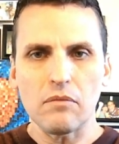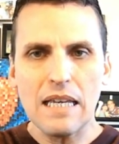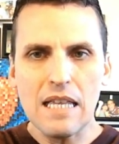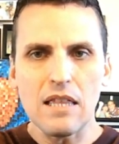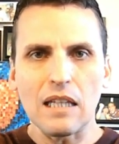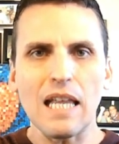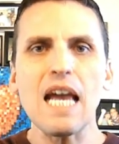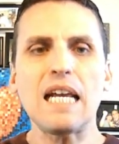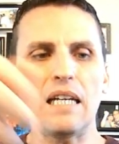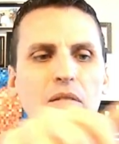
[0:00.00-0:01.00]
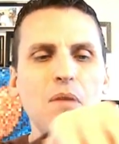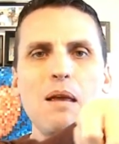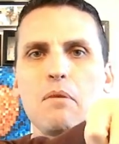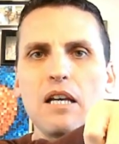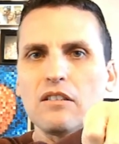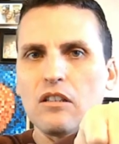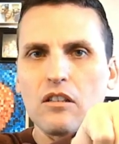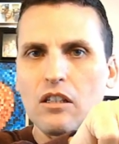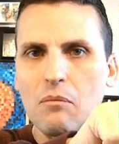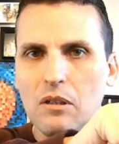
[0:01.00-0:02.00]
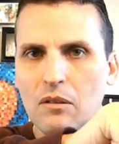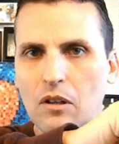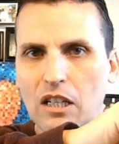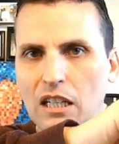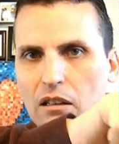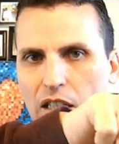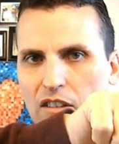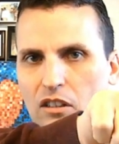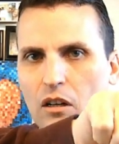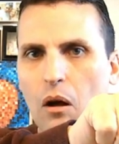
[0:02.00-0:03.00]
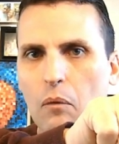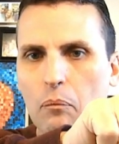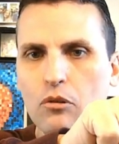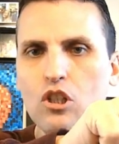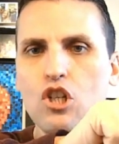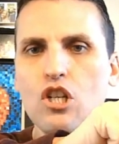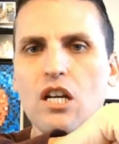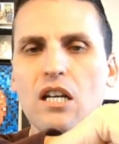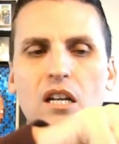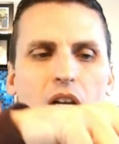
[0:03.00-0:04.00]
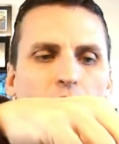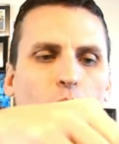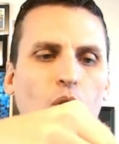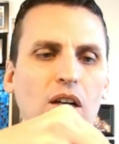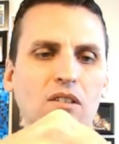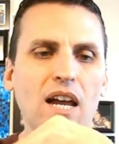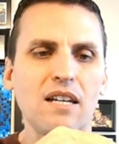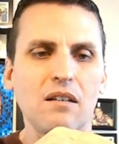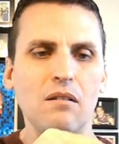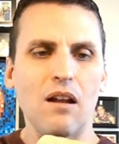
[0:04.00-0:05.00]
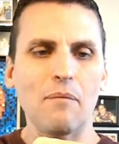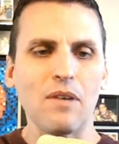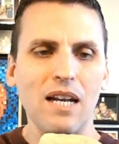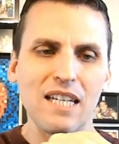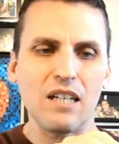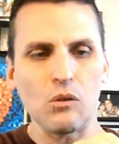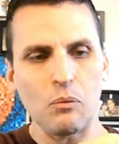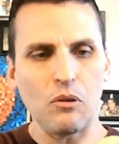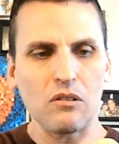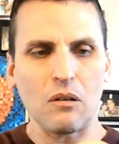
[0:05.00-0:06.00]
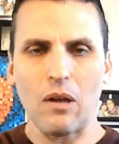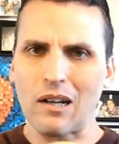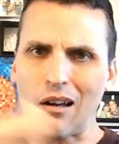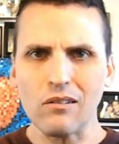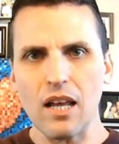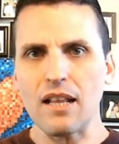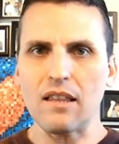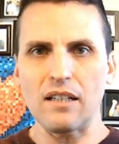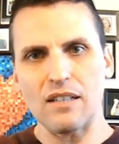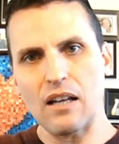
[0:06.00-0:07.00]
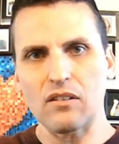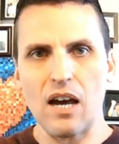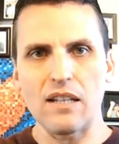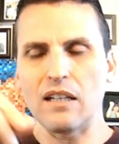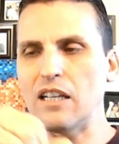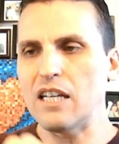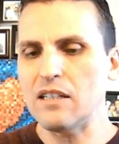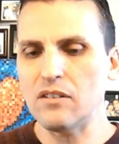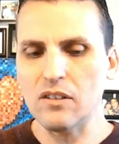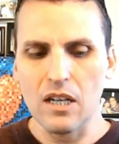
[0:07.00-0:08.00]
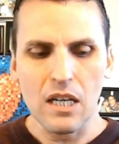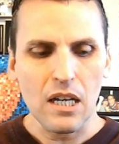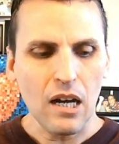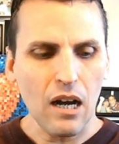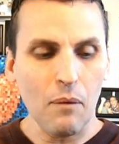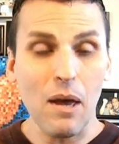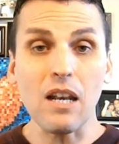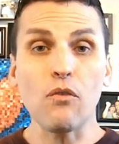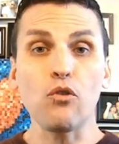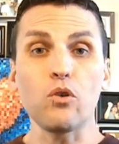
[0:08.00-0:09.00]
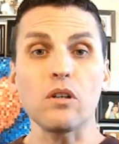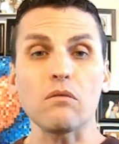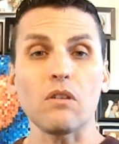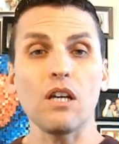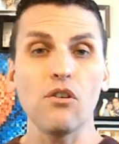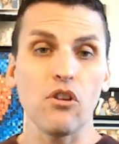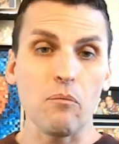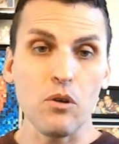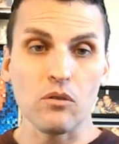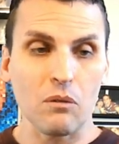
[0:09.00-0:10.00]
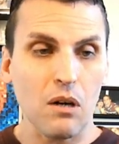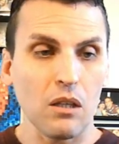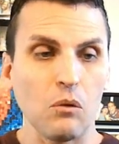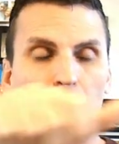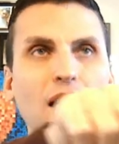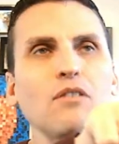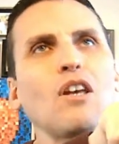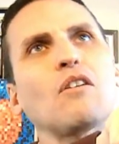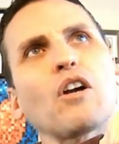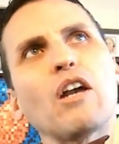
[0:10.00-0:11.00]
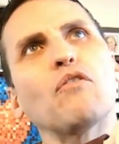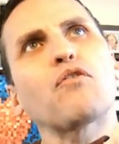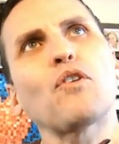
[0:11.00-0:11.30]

in the lane, maybe isn't gonna be something he's gonna appreciate. Whereas I'm kind of getting to a place where I'm like, I'll take things outside the lanes. And if you can hear the music, by the way, I was like, okay,